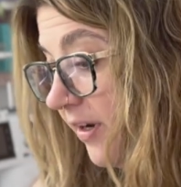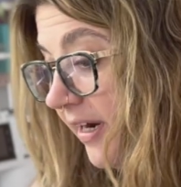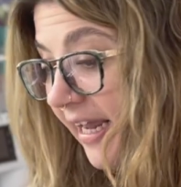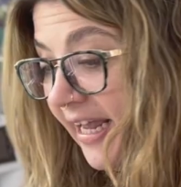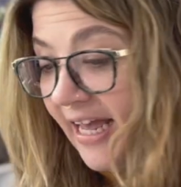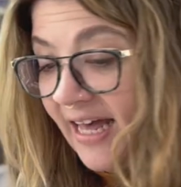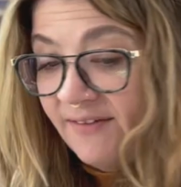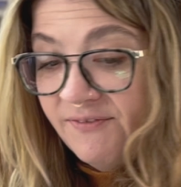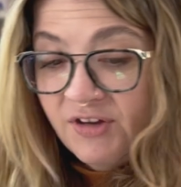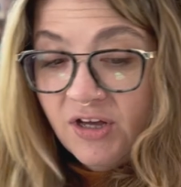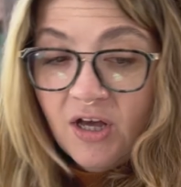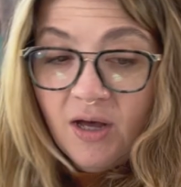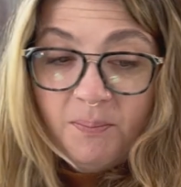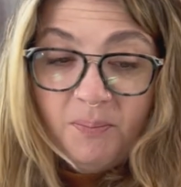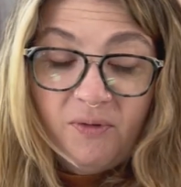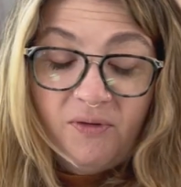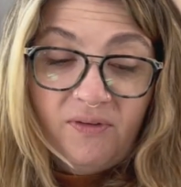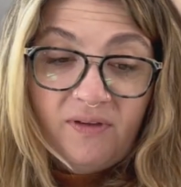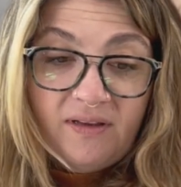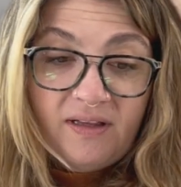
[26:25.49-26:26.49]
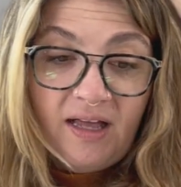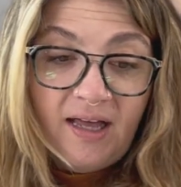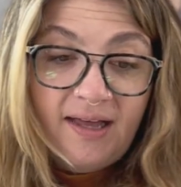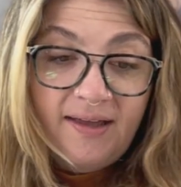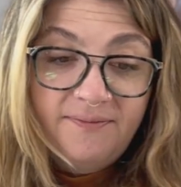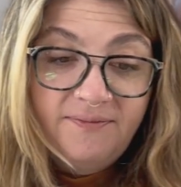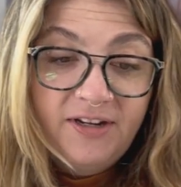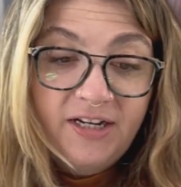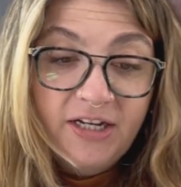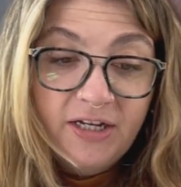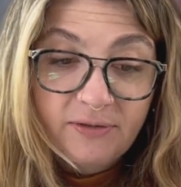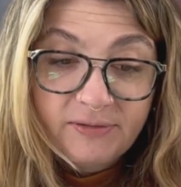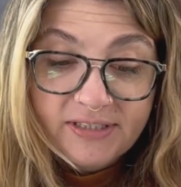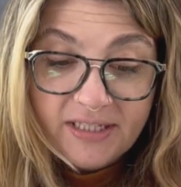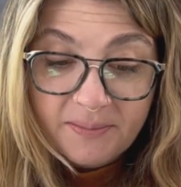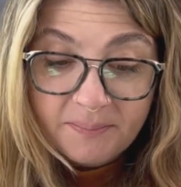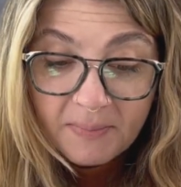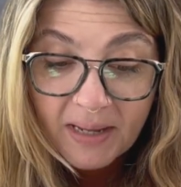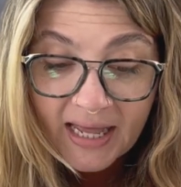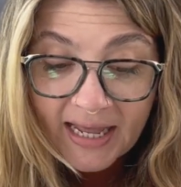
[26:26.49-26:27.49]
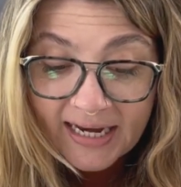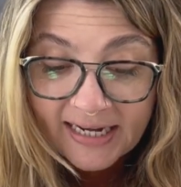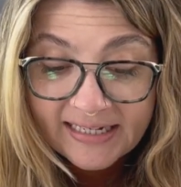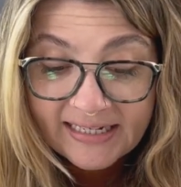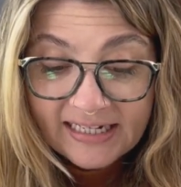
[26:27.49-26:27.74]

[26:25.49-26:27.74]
I have a couple videos in mind.